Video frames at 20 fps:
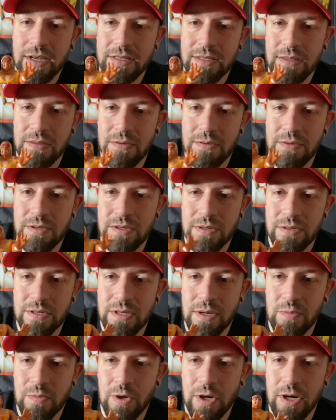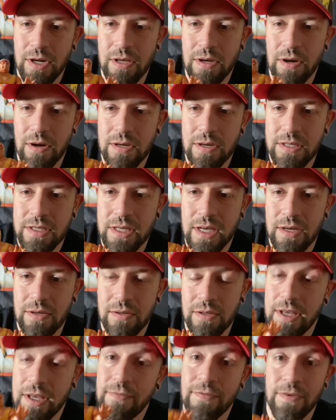loose or somewhere at a yard
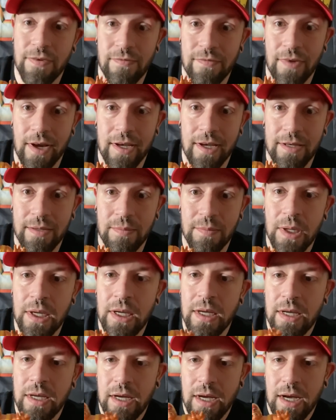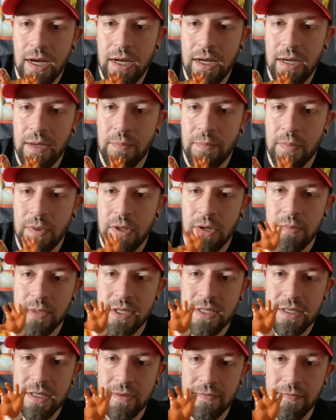sale, if you find them, they're
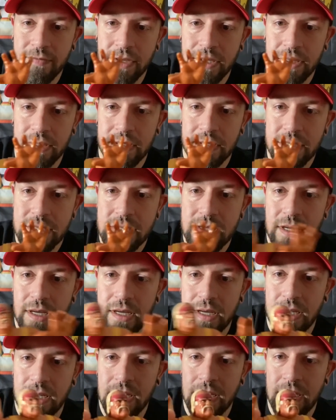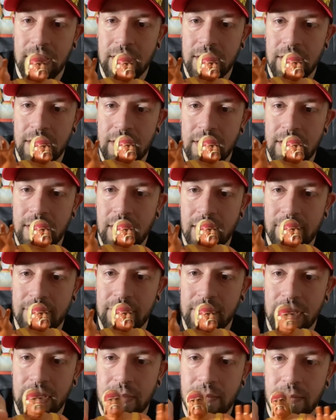missing fingers, and
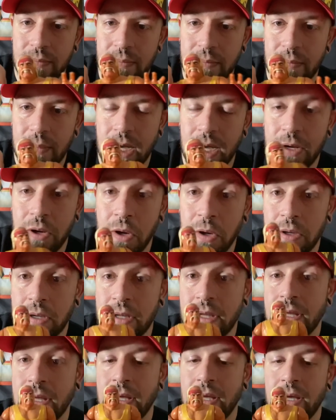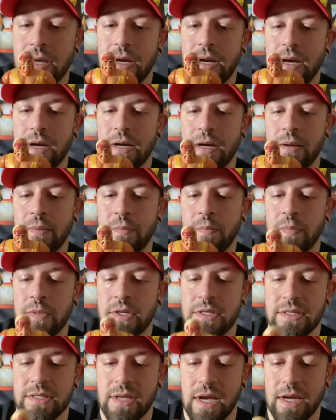thankfully mine aren't.
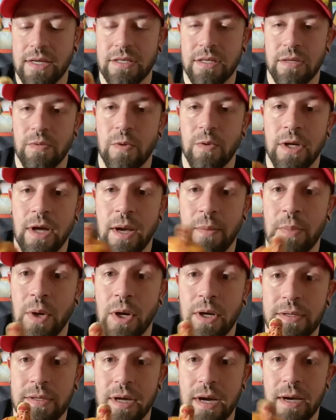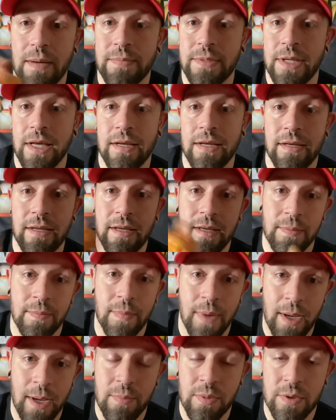This is actually one I bought to update in
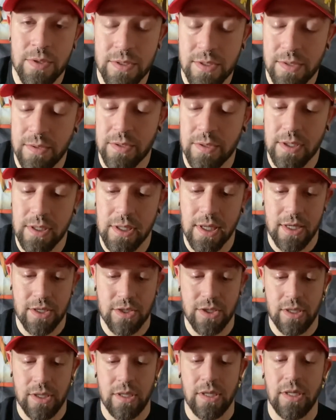my personal collection